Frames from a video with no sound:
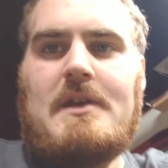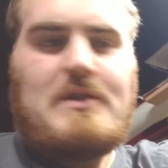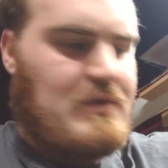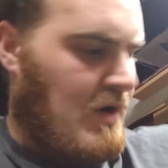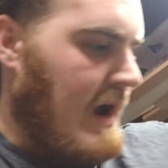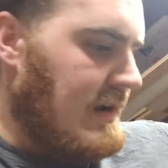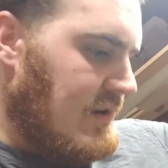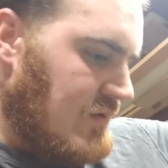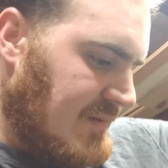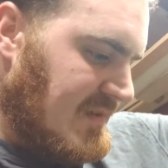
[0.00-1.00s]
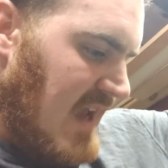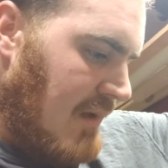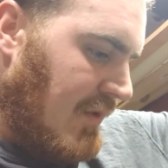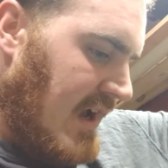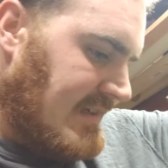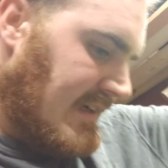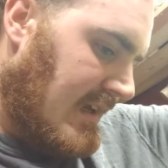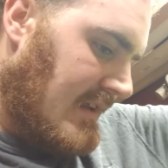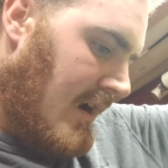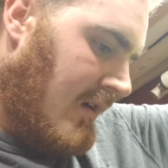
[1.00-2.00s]
been trying to do some sandblasting
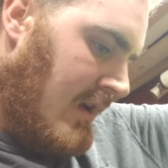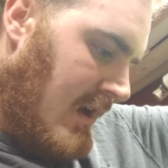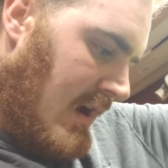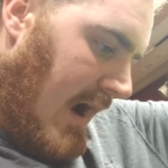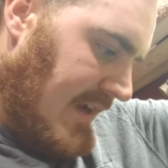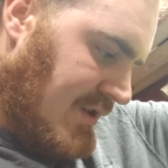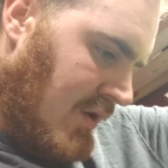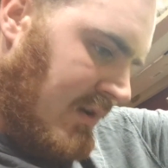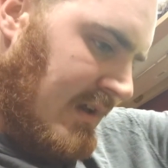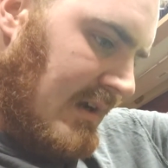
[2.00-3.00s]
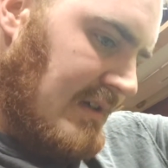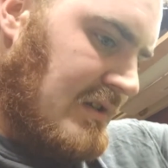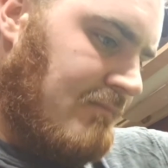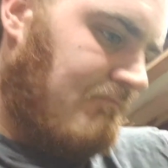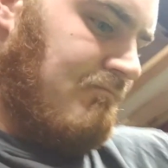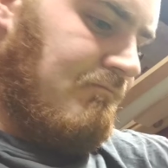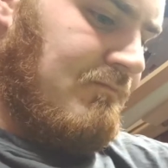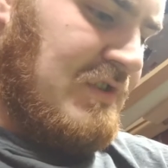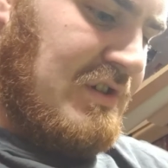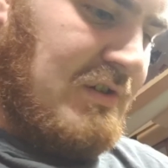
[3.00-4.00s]
in there. I
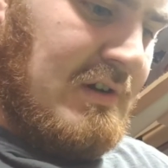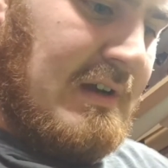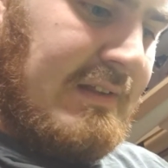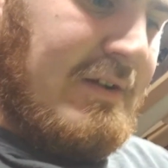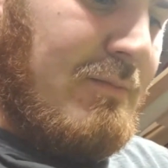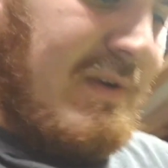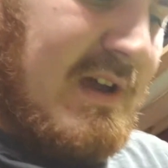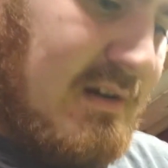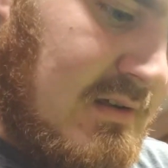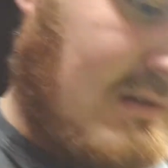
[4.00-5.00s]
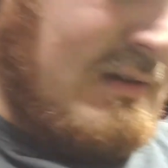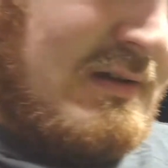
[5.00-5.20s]
just took a clear bin,